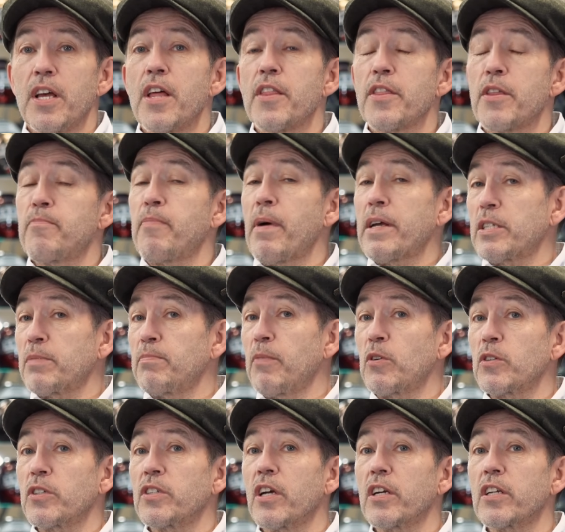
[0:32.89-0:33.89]
The best
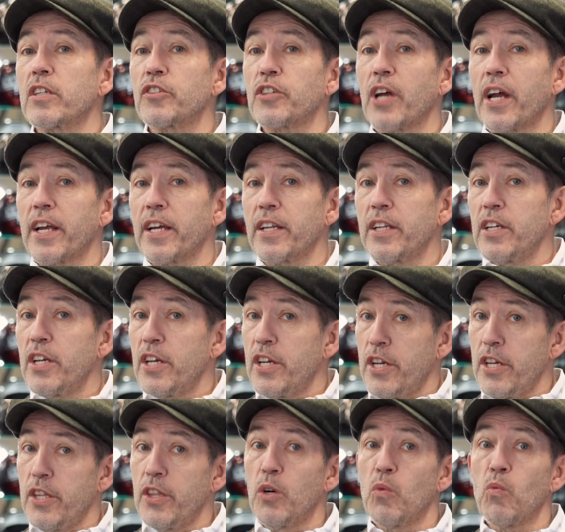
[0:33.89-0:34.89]
motorcycle jacket
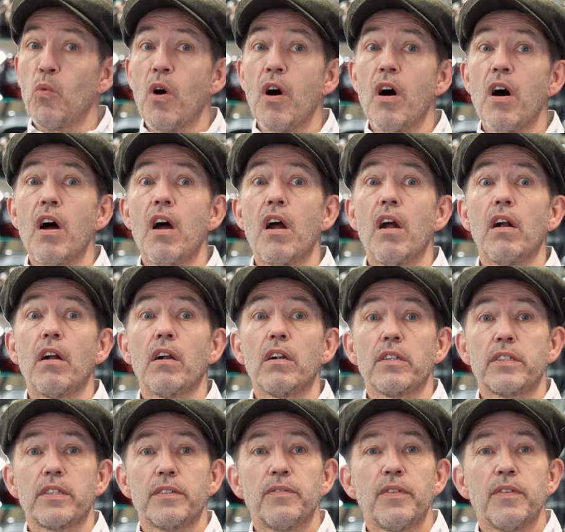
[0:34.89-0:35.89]
in the world.